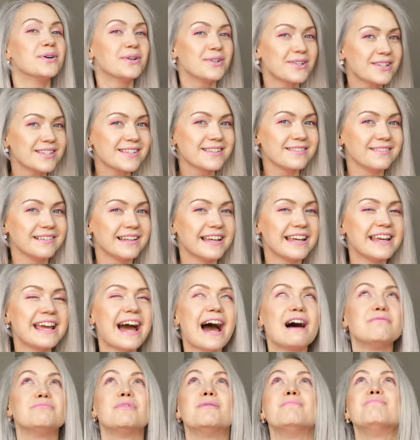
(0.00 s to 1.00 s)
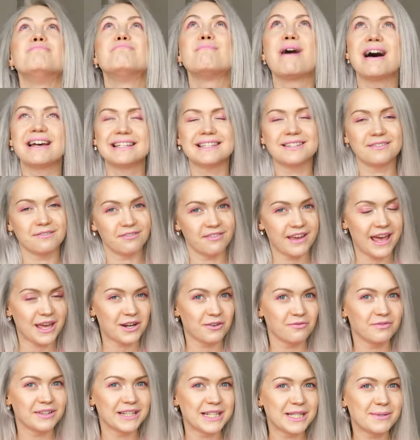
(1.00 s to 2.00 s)
personally, I'm a massive
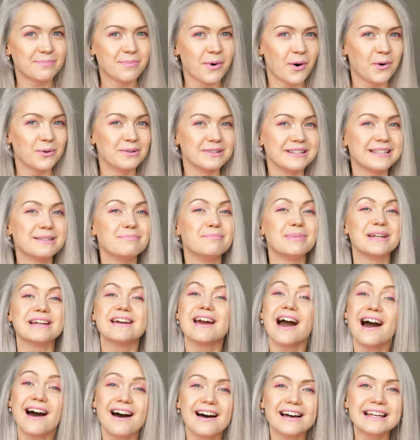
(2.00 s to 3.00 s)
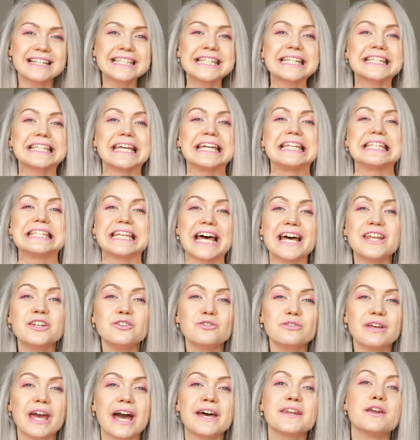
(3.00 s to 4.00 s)
fan of these posts because they tend
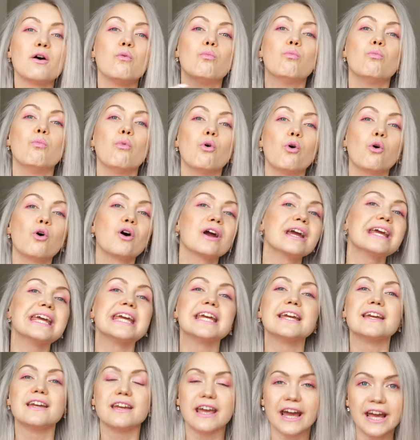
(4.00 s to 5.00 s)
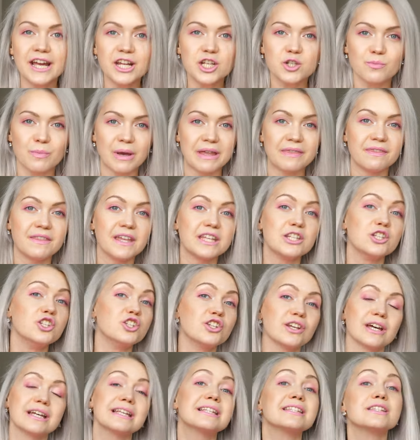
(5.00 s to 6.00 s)
to get more engagement than
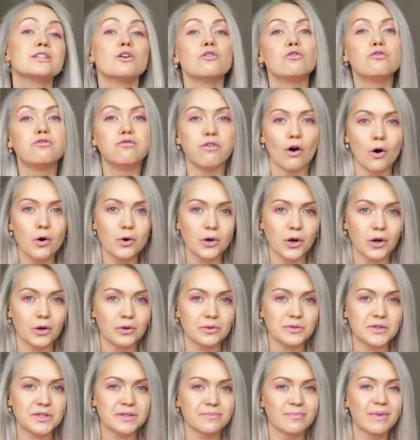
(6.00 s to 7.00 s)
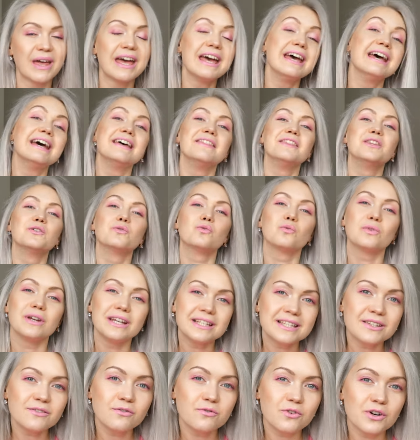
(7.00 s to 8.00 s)
just photos. The
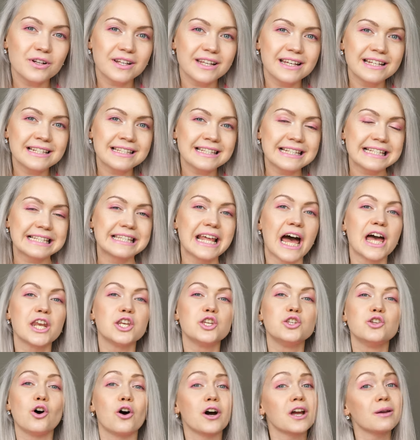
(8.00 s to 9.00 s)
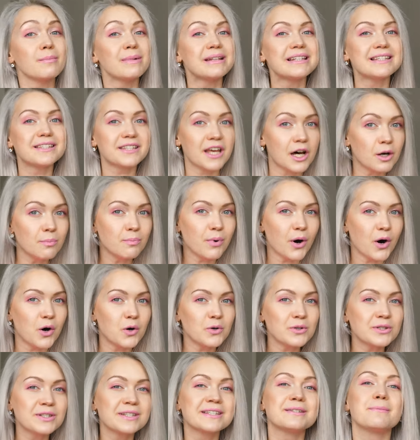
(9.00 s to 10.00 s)
reason for this is that document style
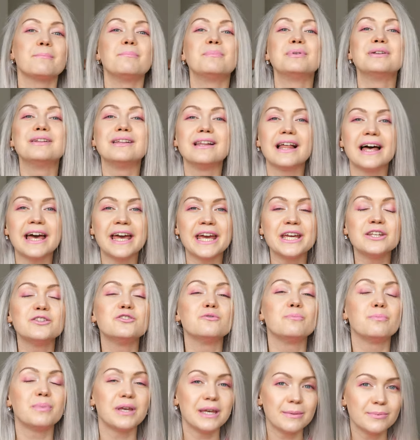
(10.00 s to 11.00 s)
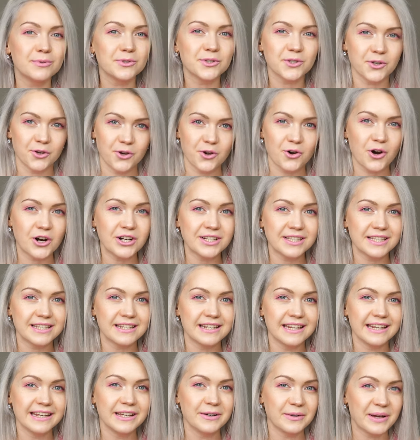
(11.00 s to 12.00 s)
posts play to people's
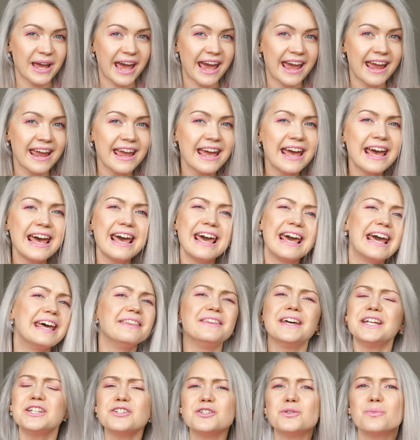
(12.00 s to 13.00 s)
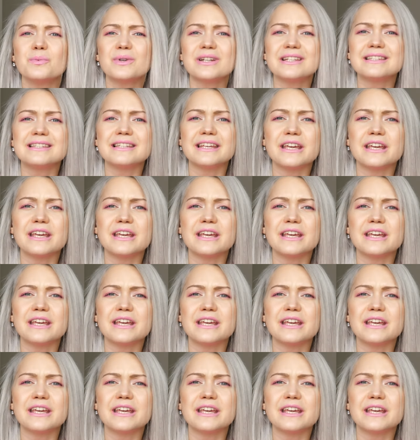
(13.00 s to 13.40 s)
curiosity, okay? And they just want to